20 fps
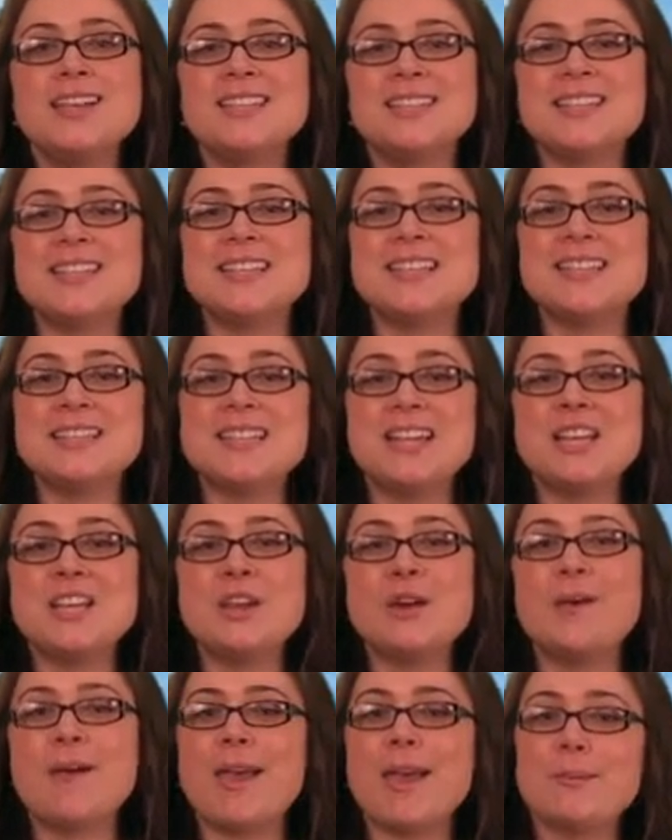since
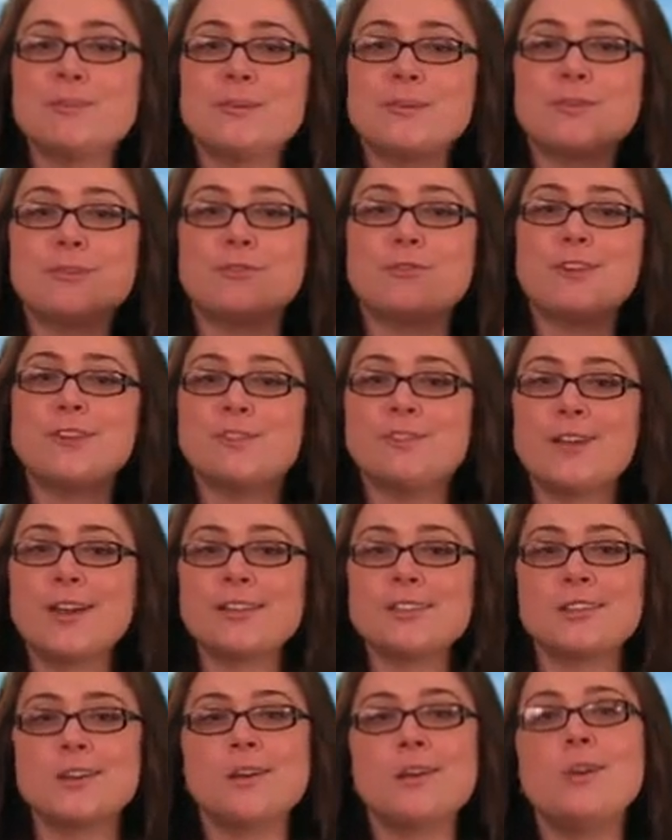Nintendo amped up the fear
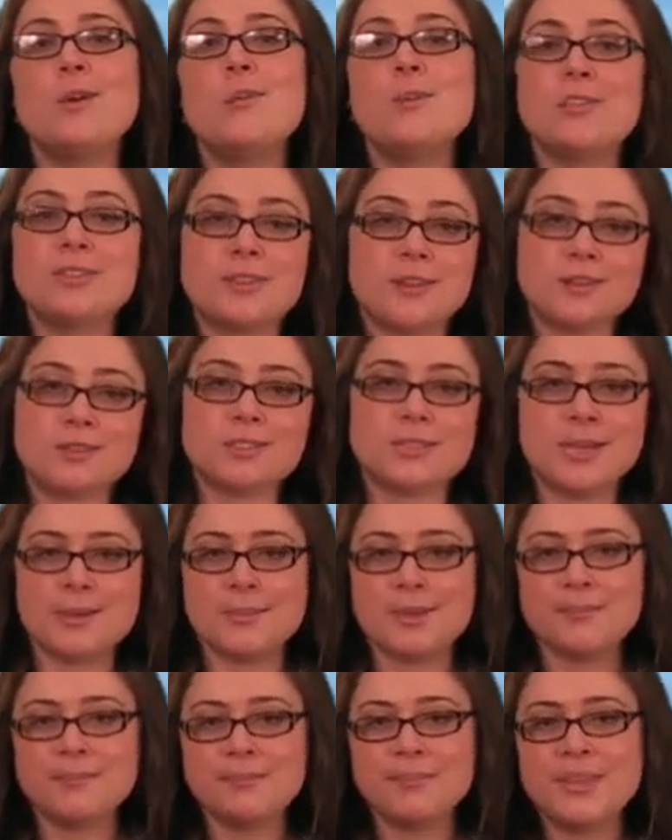factor with their
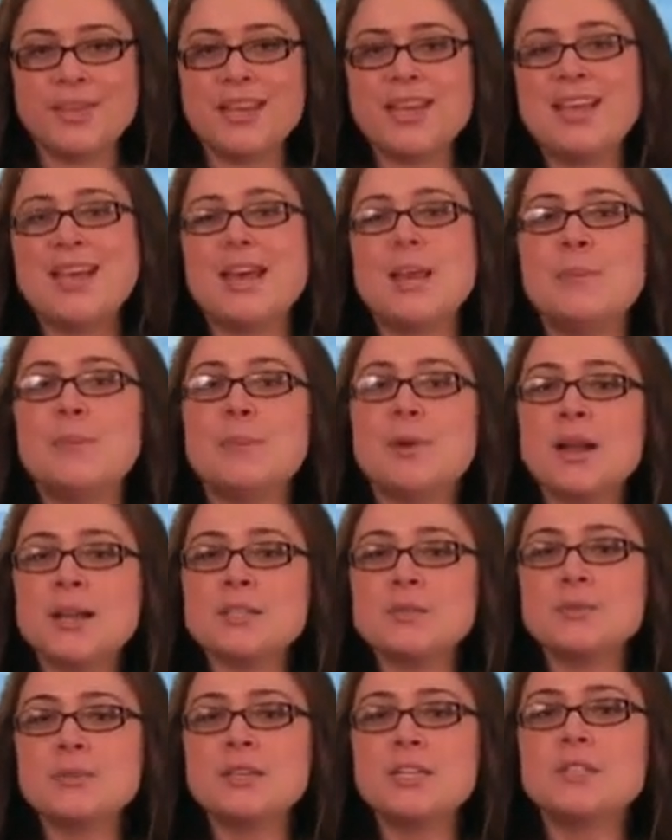statement. In a
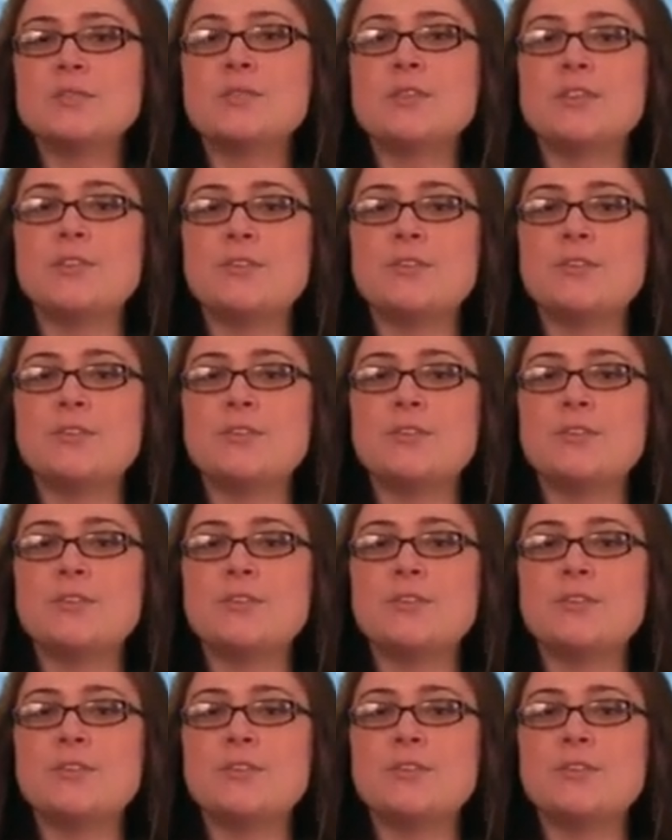press release for the